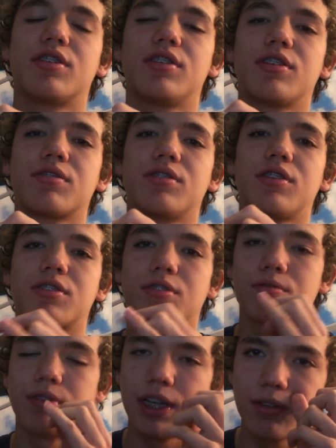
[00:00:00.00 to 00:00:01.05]
The
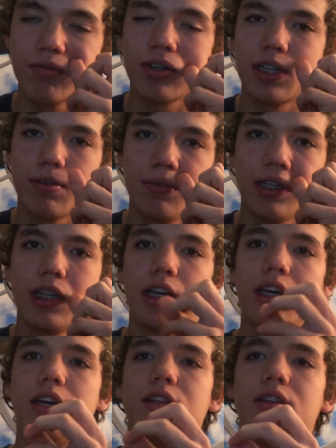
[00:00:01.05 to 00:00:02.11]
terrain, when I mean
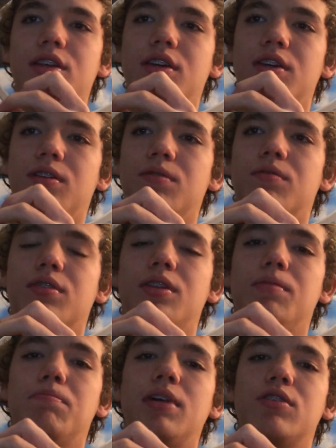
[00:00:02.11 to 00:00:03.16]
the
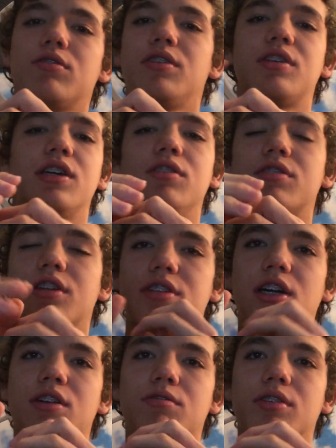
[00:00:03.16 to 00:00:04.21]
mountains, hills,
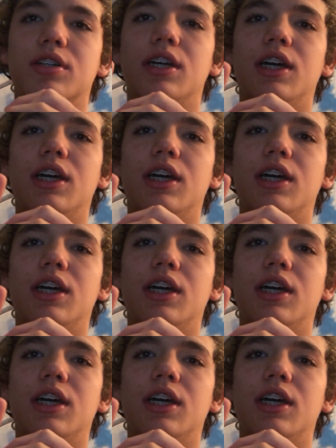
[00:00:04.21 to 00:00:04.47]
etc.